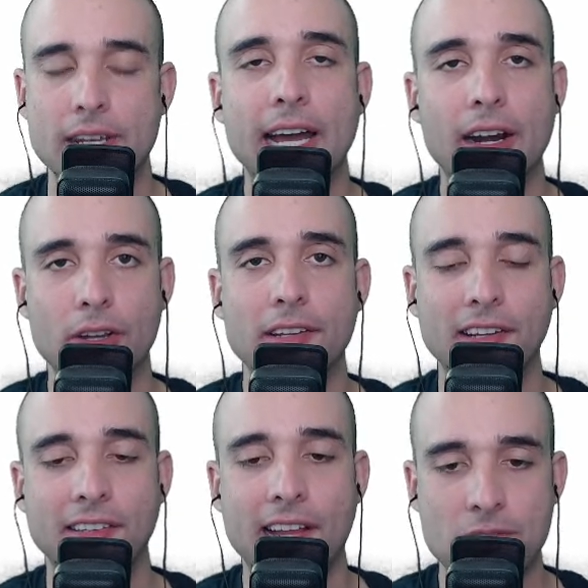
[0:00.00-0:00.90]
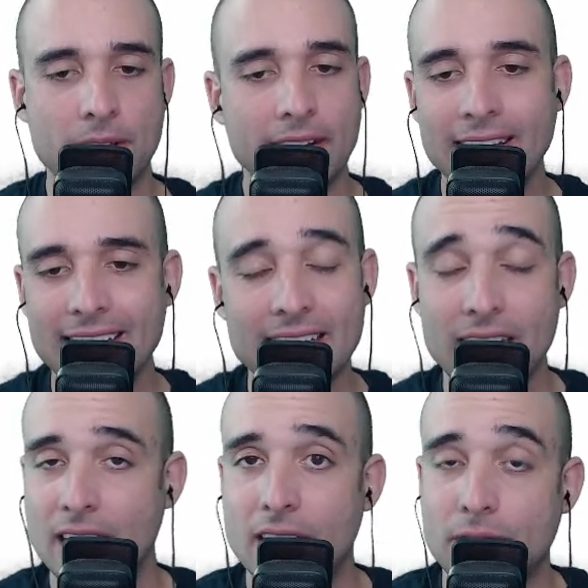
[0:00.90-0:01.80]
you got a good success rate.
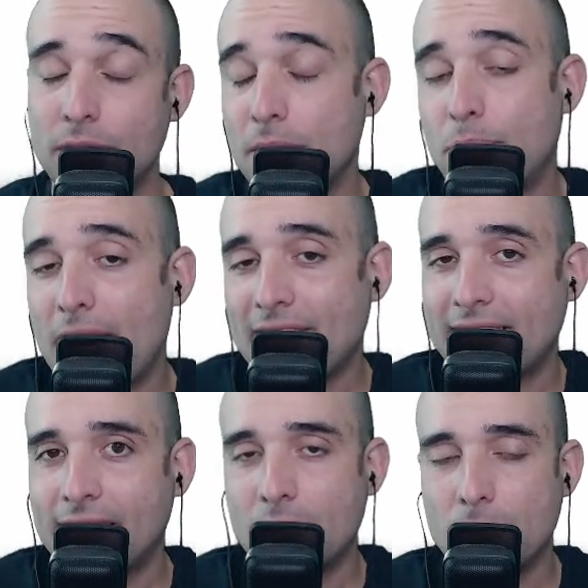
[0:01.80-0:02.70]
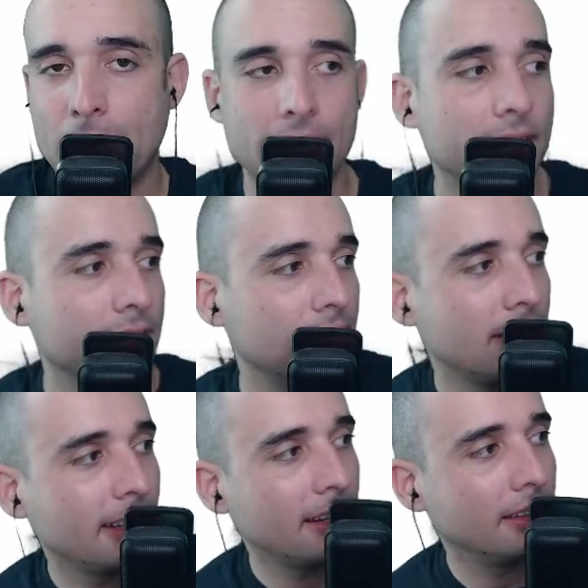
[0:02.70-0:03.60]
If you compress it a little bit,
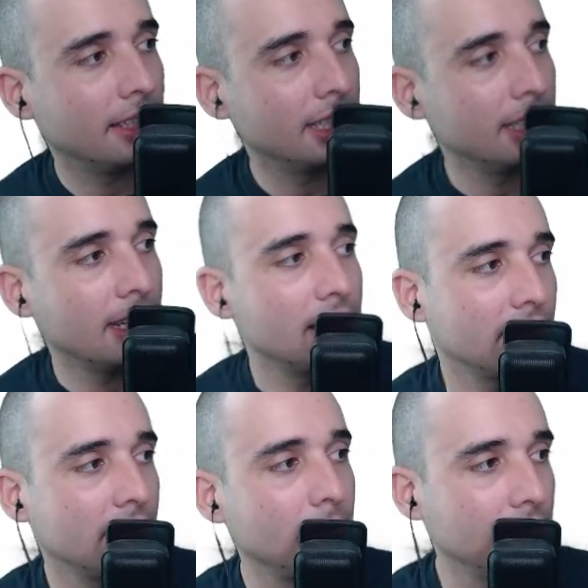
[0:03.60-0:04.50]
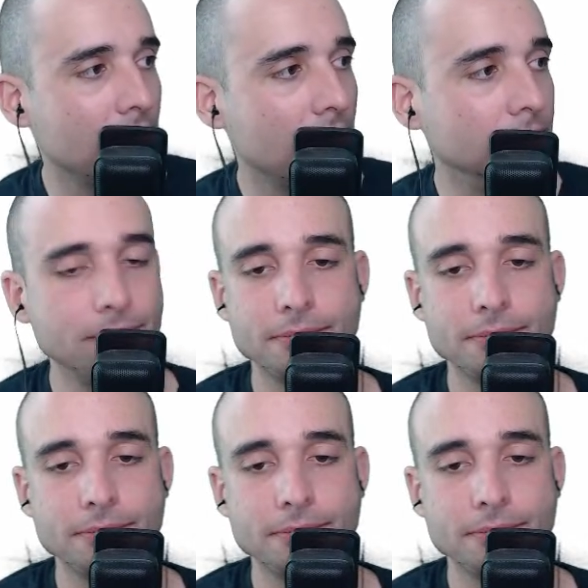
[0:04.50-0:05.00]
suddenly it doesn't really know